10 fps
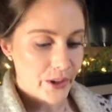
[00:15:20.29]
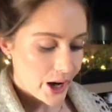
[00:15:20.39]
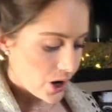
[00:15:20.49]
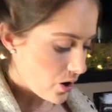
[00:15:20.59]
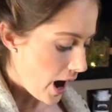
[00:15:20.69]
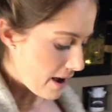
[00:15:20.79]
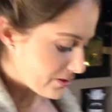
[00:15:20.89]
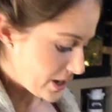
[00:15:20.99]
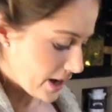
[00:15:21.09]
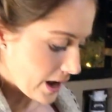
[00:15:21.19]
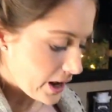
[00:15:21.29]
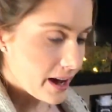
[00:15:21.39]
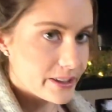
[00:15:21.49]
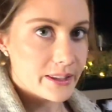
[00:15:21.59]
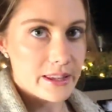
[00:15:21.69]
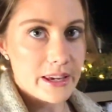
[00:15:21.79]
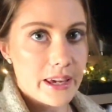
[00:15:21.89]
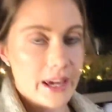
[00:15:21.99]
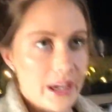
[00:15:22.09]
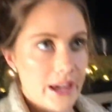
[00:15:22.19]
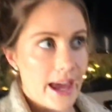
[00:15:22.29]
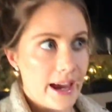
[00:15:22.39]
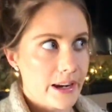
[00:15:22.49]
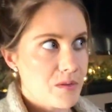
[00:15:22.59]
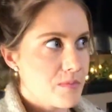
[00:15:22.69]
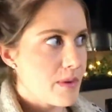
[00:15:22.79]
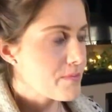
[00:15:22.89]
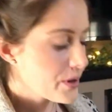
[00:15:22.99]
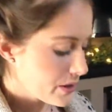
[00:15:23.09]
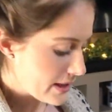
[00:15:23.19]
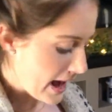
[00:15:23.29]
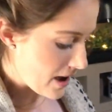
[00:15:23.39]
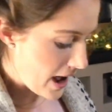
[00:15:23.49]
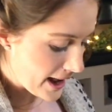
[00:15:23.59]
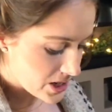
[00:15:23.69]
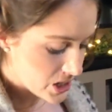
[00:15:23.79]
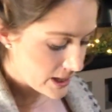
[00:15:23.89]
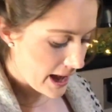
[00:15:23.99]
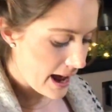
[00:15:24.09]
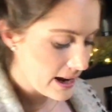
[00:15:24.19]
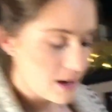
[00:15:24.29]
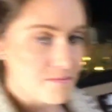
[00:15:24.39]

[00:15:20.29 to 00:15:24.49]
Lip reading: there crafting, I got to thinking, and I remembered that I actually had a